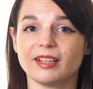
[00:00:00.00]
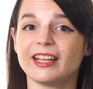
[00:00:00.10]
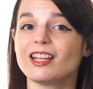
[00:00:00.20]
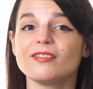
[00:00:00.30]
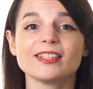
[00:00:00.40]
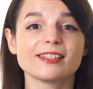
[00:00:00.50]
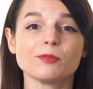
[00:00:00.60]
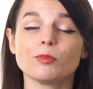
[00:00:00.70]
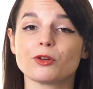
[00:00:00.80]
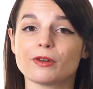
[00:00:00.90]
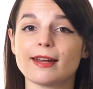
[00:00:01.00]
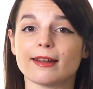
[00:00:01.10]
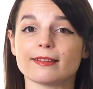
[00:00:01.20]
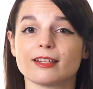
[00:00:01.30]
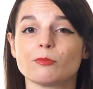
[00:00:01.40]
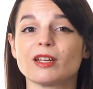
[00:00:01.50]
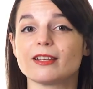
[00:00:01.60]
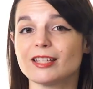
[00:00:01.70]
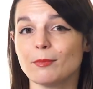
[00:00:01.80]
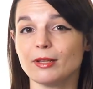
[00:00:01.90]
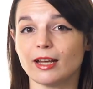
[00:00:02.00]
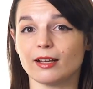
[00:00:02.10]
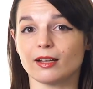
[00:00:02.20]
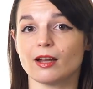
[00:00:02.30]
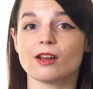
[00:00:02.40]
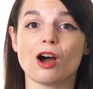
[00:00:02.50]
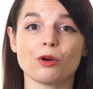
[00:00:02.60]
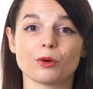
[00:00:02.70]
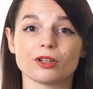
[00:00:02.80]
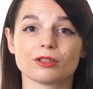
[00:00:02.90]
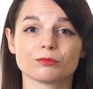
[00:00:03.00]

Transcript: and even simple greetings can be intimidating and awkward.